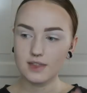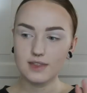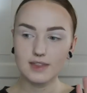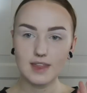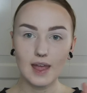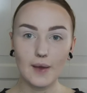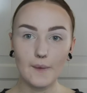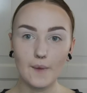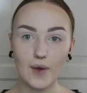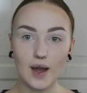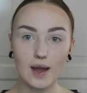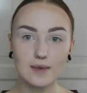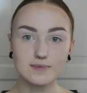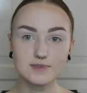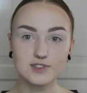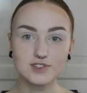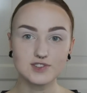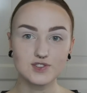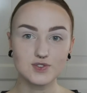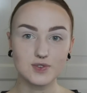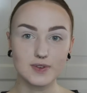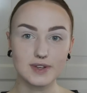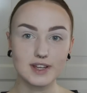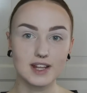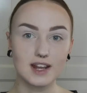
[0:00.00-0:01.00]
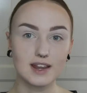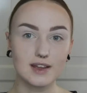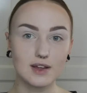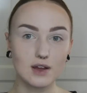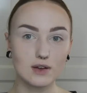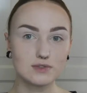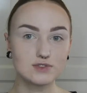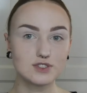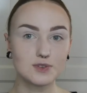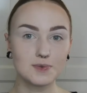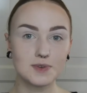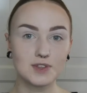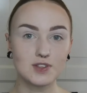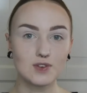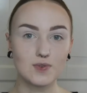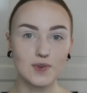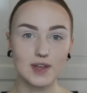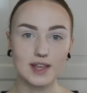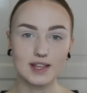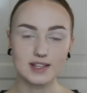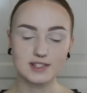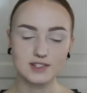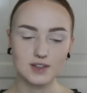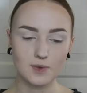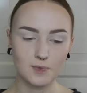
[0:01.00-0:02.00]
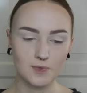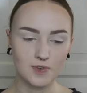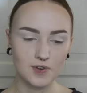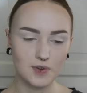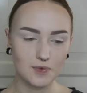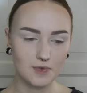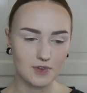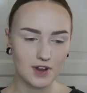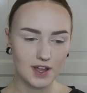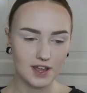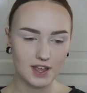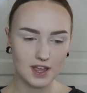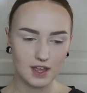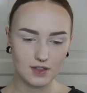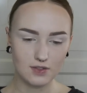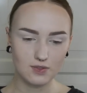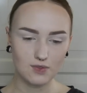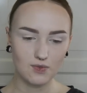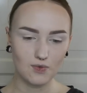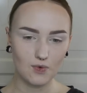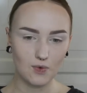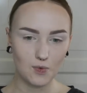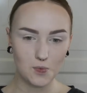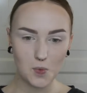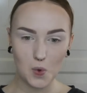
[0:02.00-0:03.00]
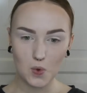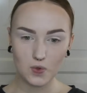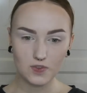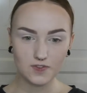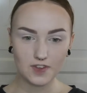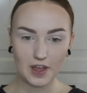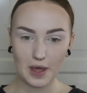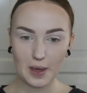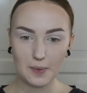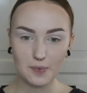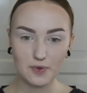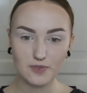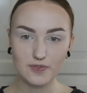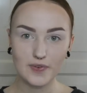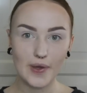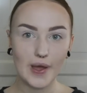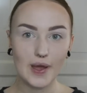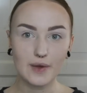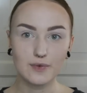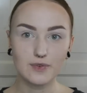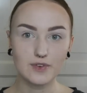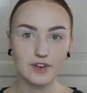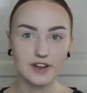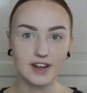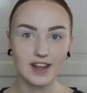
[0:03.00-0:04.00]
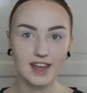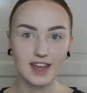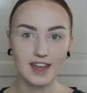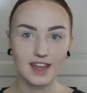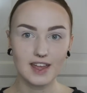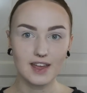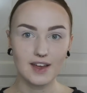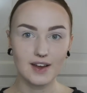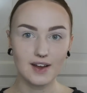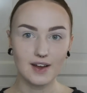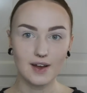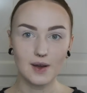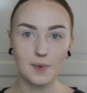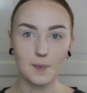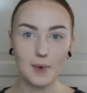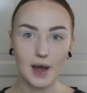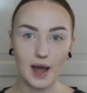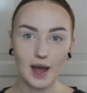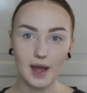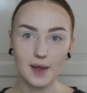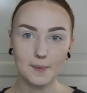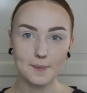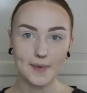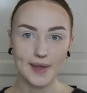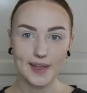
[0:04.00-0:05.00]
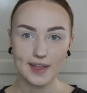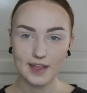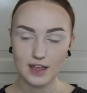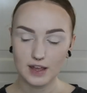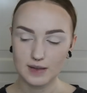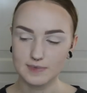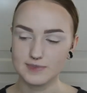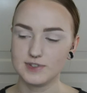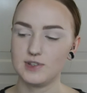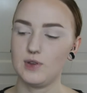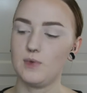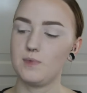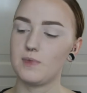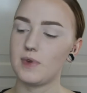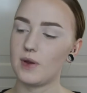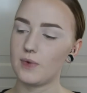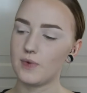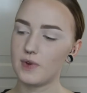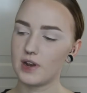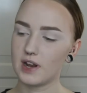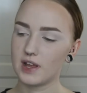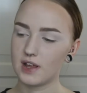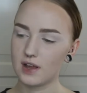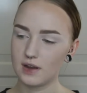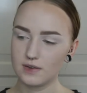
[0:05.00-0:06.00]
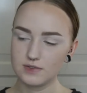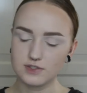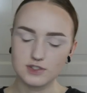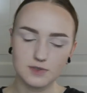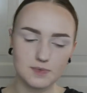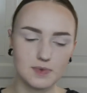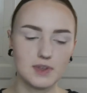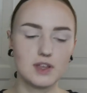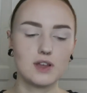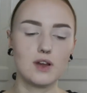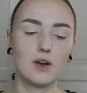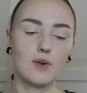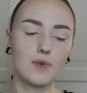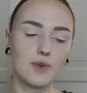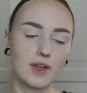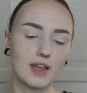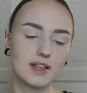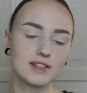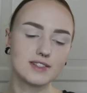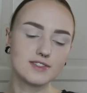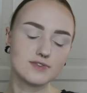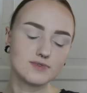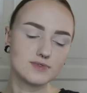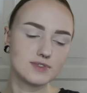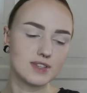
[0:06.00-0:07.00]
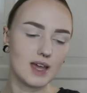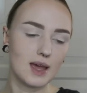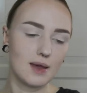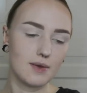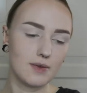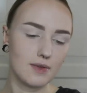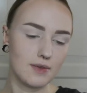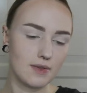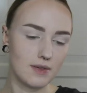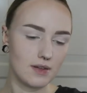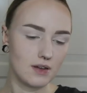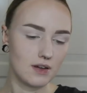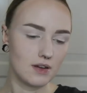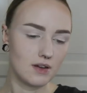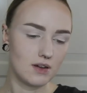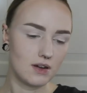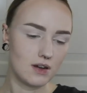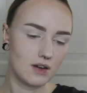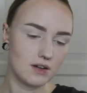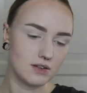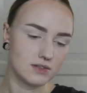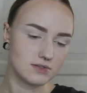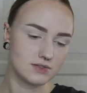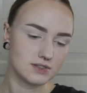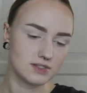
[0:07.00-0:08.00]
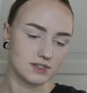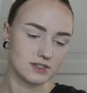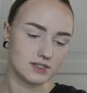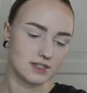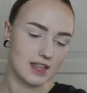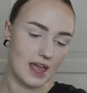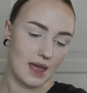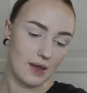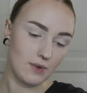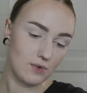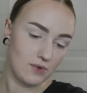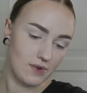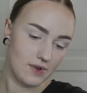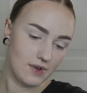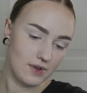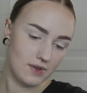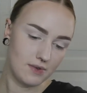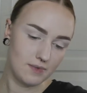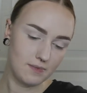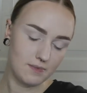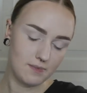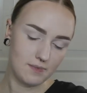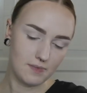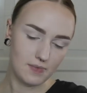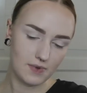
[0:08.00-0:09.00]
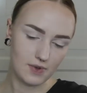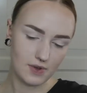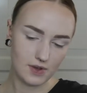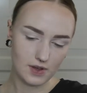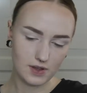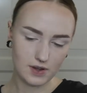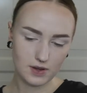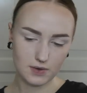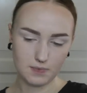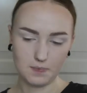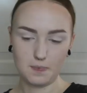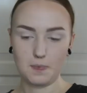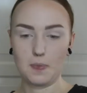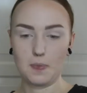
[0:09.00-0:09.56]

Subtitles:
Now I'm just quickly going to be doing somewhat of like a normal type of everyday eye makeup. So I'm not really going to be going into depth on that one, but